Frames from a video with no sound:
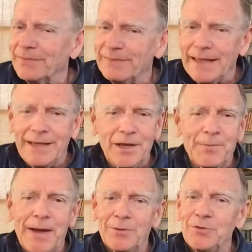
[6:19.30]
thinking
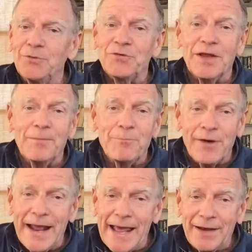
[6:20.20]
about using a
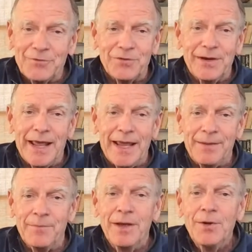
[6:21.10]
brand
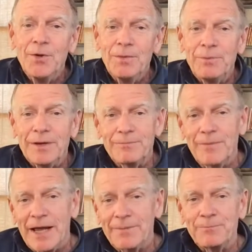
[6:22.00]
name, but
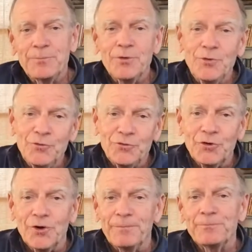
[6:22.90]
my
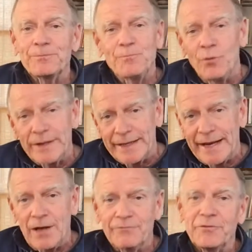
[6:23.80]
producer pointed
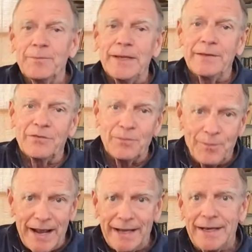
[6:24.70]
out for me that the
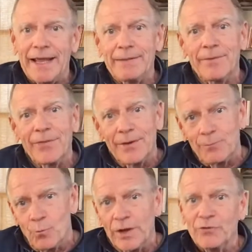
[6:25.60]
brand name of the
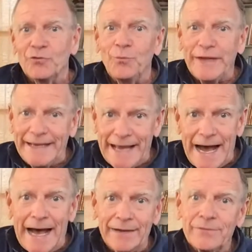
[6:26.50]
ones we
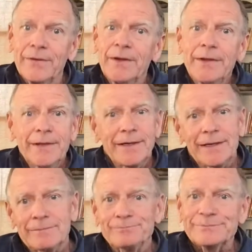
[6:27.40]
got,
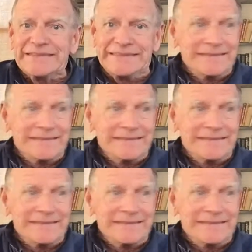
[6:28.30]
hadn't